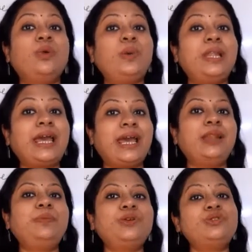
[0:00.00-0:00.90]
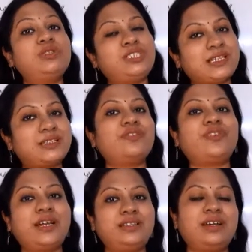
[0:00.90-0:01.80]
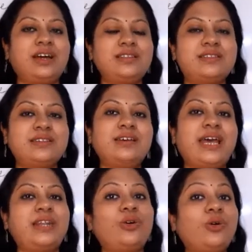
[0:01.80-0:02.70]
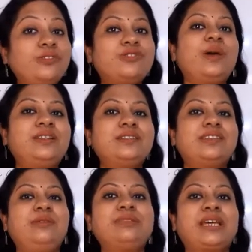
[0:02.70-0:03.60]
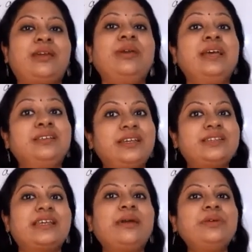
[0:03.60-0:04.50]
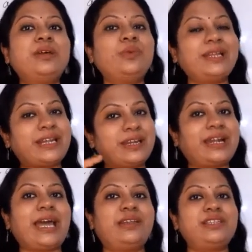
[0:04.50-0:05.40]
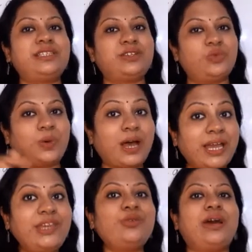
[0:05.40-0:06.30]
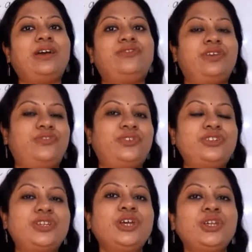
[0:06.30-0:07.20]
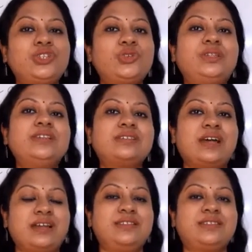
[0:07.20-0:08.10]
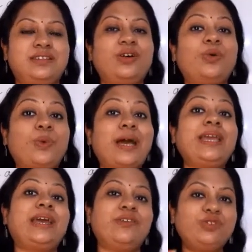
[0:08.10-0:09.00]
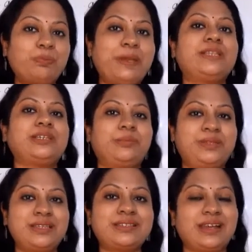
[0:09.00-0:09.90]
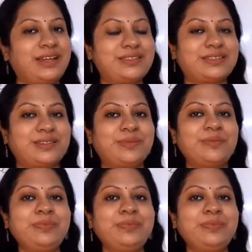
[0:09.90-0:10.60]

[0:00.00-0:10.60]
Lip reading: will help you to justify the answer, and also at the same time, the examiner will get a clarity that why you have referred to this answer or why have you picked up this answer.